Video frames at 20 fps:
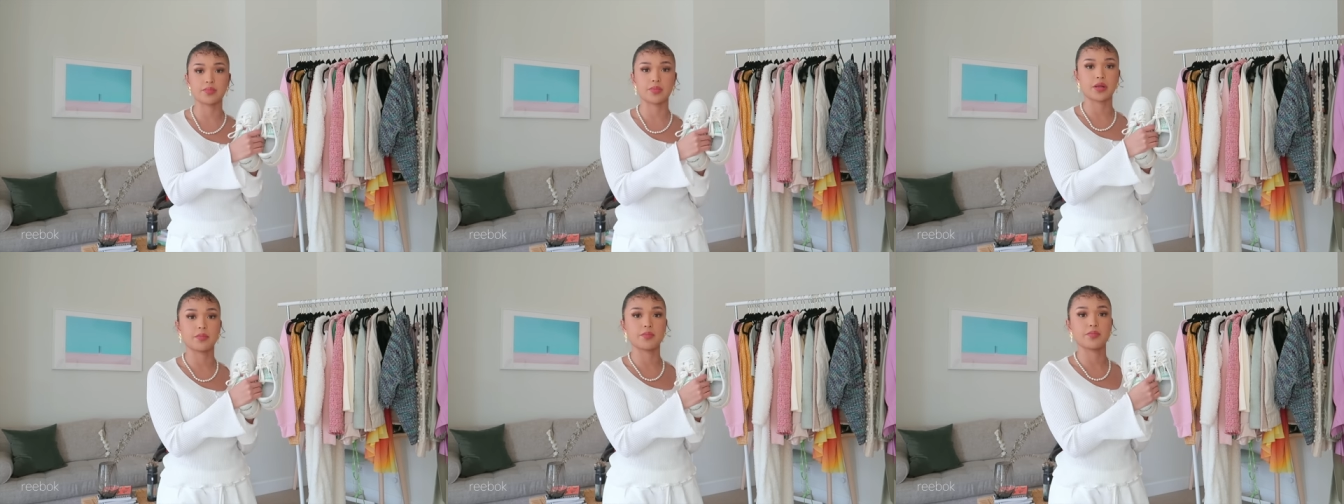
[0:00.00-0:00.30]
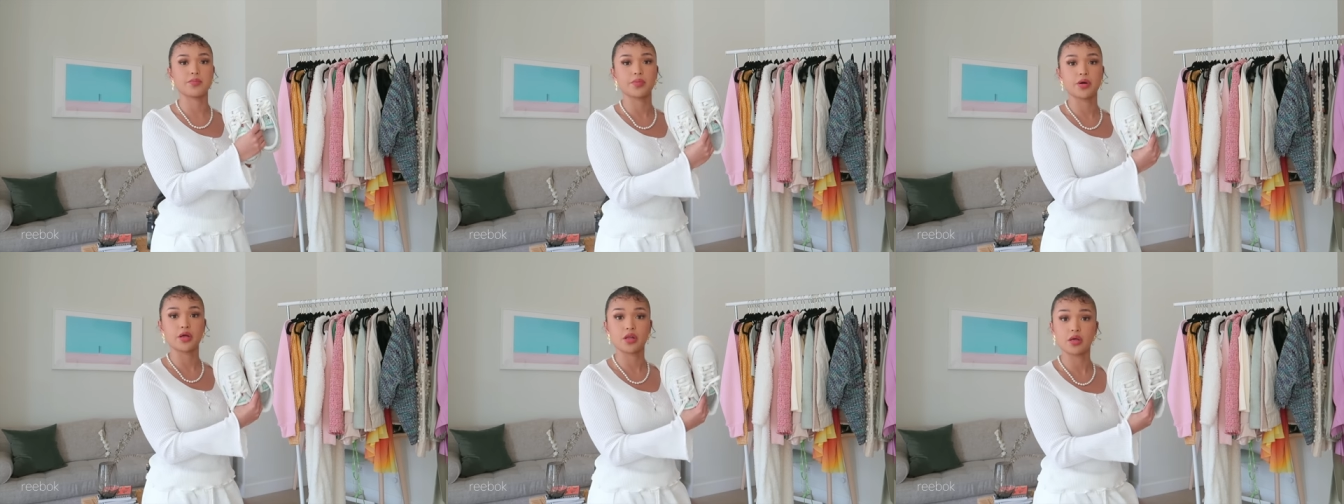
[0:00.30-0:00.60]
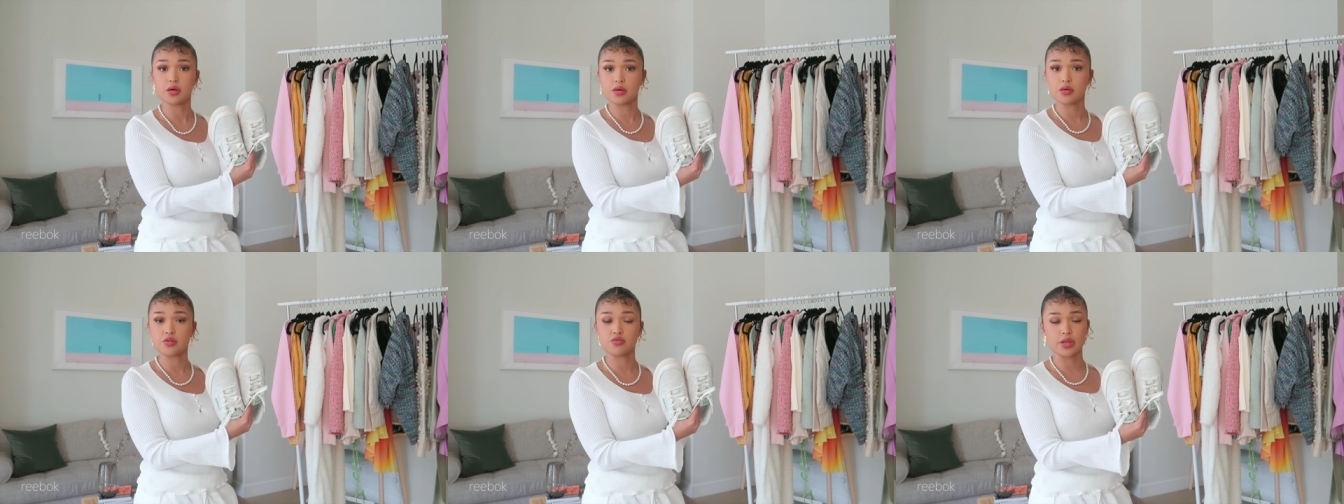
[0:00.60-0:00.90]
but I'm
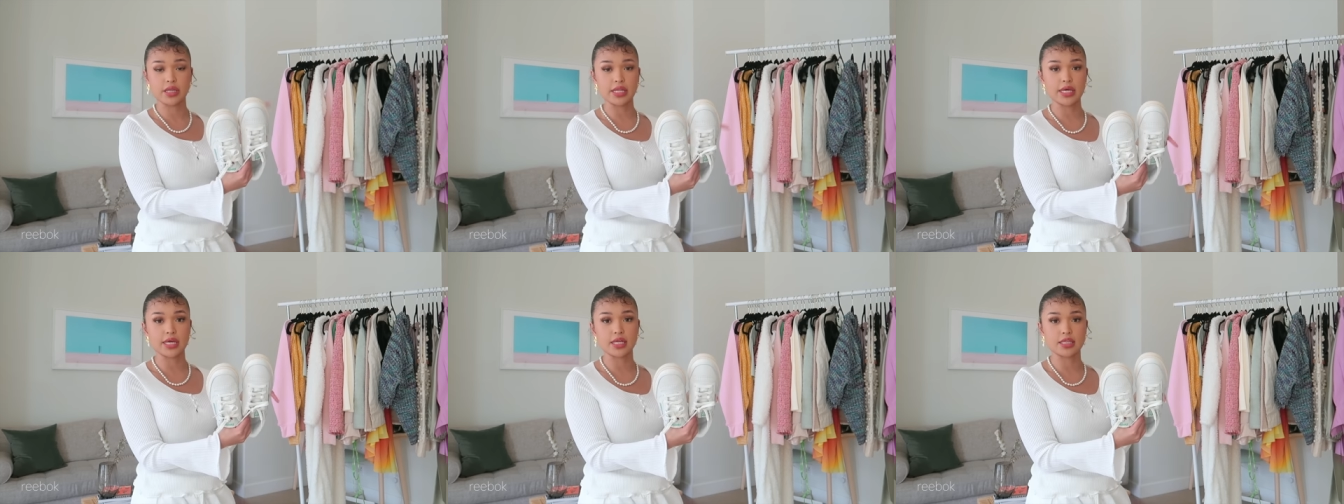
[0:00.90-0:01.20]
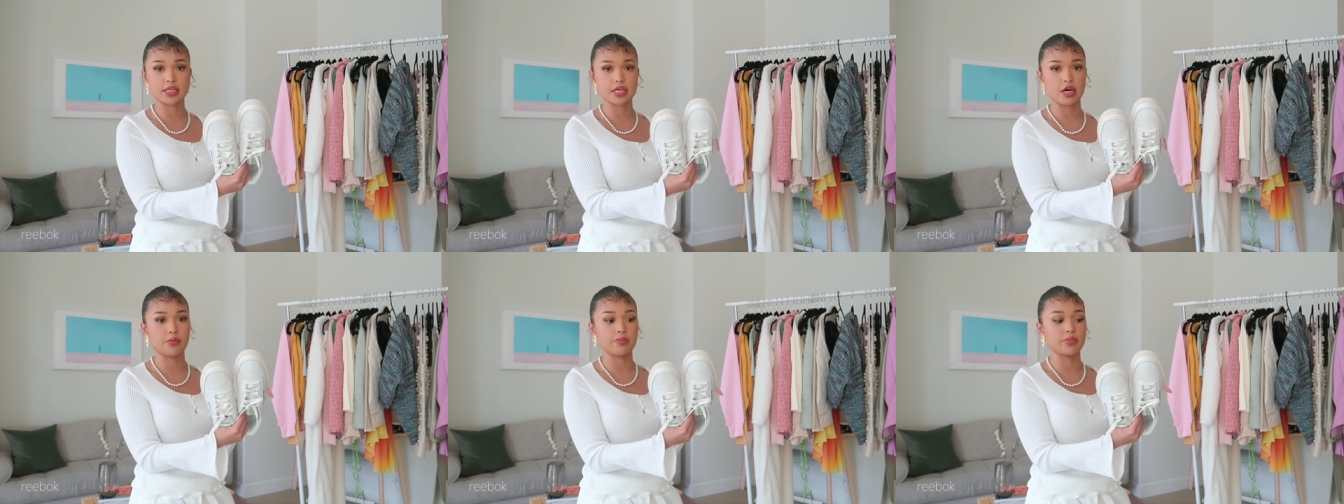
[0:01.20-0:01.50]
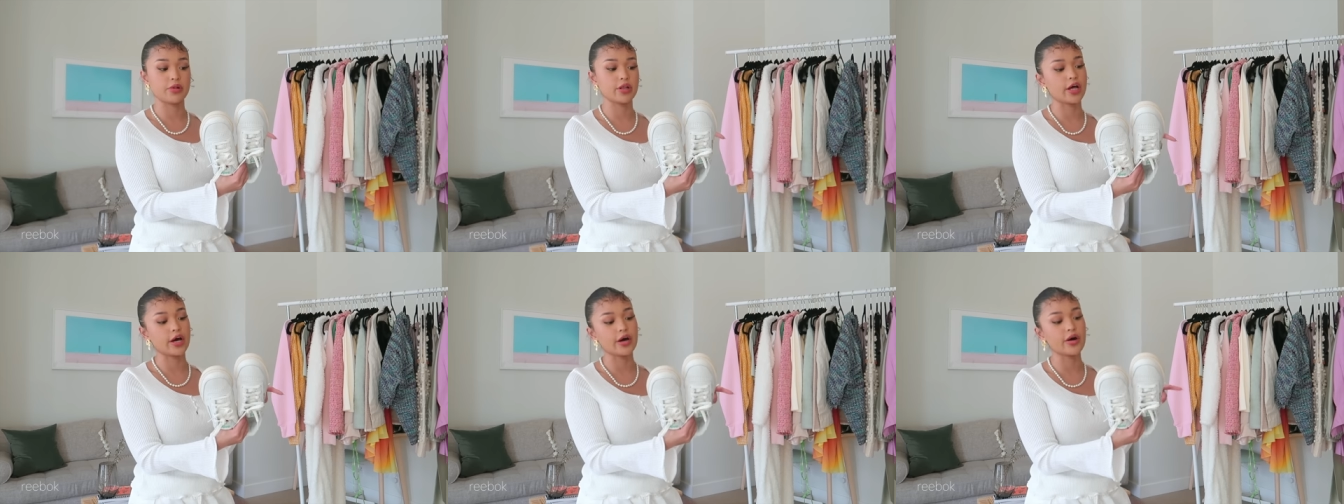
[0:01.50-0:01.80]
gonna link it down
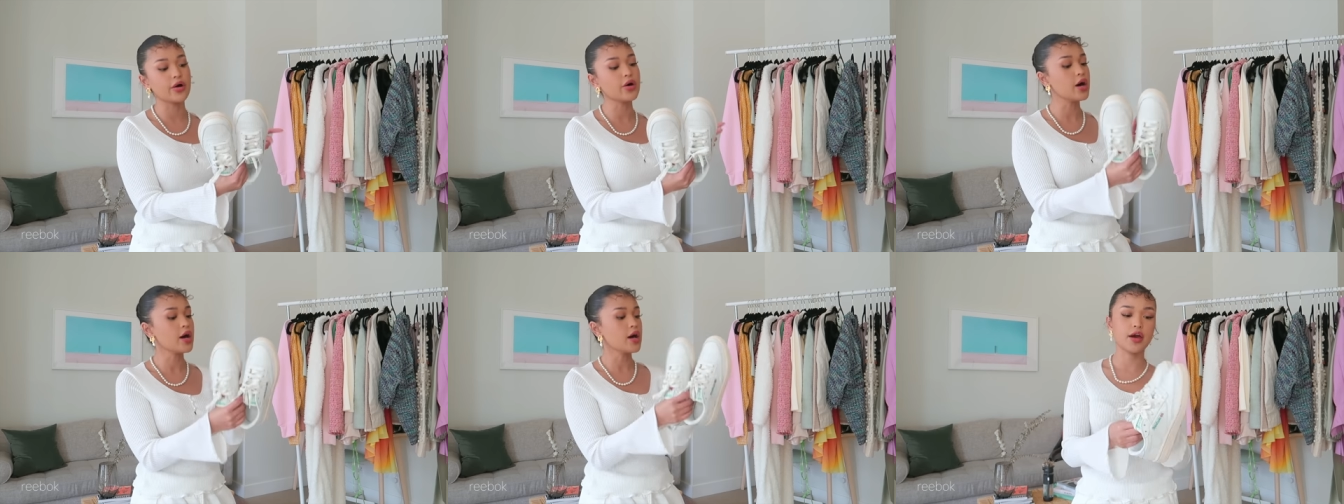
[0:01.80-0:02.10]
below.